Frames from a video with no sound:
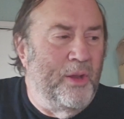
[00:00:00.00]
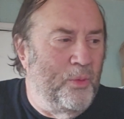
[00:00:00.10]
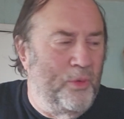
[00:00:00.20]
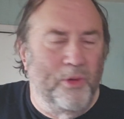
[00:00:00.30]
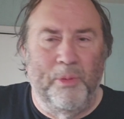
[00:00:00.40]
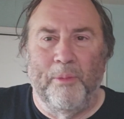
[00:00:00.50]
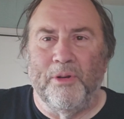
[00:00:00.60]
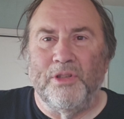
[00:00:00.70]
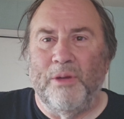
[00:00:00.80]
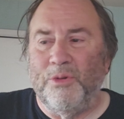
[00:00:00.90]
with your peanut butter
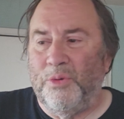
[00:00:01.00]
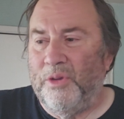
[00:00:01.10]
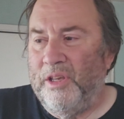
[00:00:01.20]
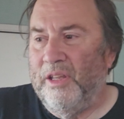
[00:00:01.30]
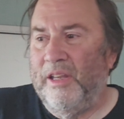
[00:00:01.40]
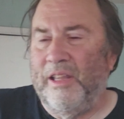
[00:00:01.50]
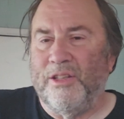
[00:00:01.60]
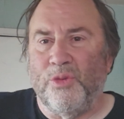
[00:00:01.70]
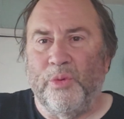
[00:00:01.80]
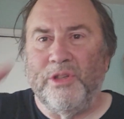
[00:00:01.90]
sandwich for your kid, and that's
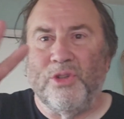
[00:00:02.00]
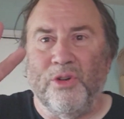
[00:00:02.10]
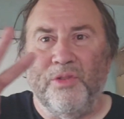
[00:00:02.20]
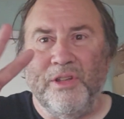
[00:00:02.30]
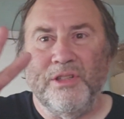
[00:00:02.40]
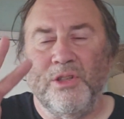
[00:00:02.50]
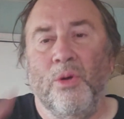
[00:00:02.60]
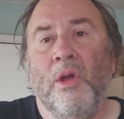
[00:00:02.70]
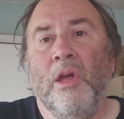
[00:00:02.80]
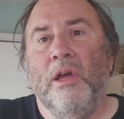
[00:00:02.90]
3 servings. So
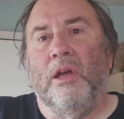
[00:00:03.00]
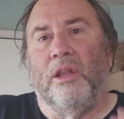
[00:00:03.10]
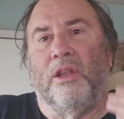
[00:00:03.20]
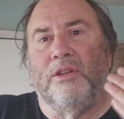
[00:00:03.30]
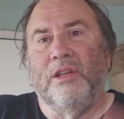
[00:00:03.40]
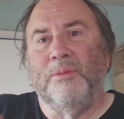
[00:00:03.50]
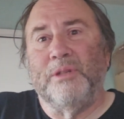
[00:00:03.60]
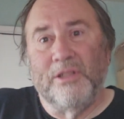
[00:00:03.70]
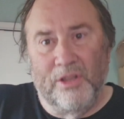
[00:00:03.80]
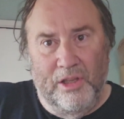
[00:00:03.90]
a lot of times
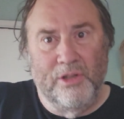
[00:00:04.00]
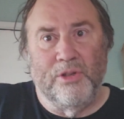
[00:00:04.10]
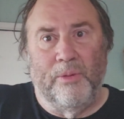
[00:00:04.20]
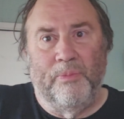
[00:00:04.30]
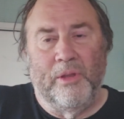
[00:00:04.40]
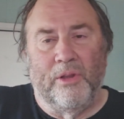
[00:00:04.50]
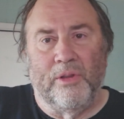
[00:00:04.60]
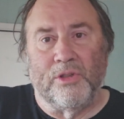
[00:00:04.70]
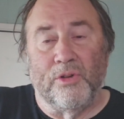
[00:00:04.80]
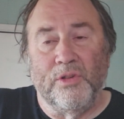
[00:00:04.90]
that's how they get you. You know, the
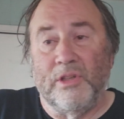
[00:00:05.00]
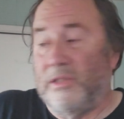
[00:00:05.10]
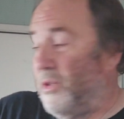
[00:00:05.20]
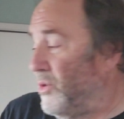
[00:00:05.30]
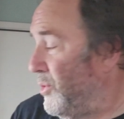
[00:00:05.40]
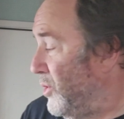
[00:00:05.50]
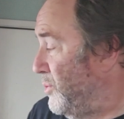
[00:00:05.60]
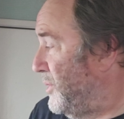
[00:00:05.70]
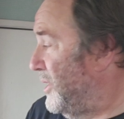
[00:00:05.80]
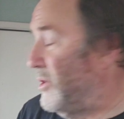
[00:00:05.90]
serving sizes, those
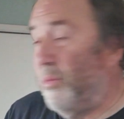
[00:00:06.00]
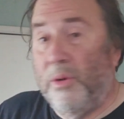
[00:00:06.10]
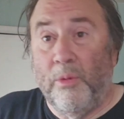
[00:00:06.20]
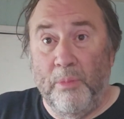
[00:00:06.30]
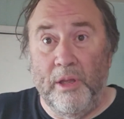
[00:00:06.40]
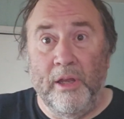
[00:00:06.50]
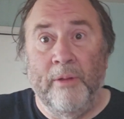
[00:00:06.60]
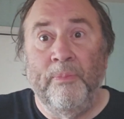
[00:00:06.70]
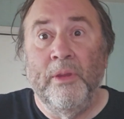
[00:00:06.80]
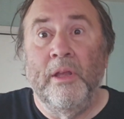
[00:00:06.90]
slices of bread were big,
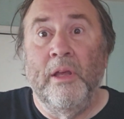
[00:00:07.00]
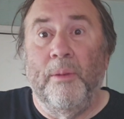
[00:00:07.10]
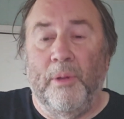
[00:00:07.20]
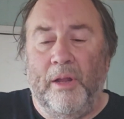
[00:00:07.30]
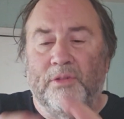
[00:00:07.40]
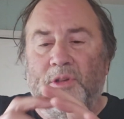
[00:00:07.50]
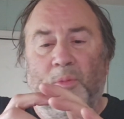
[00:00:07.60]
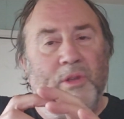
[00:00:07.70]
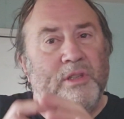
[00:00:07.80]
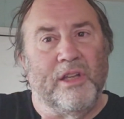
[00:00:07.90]
but I have some
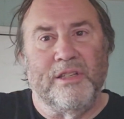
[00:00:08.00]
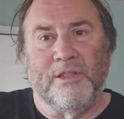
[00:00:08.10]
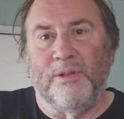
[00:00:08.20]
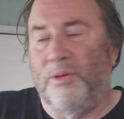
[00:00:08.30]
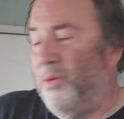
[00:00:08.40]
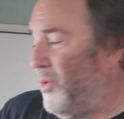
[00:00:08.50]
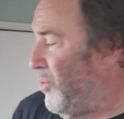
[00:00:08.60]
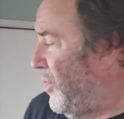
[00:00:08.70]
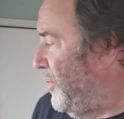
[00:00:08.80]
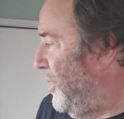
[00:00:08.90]
with the slices were
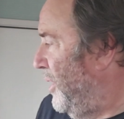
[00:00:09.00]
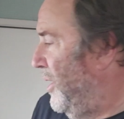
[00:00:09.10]
probably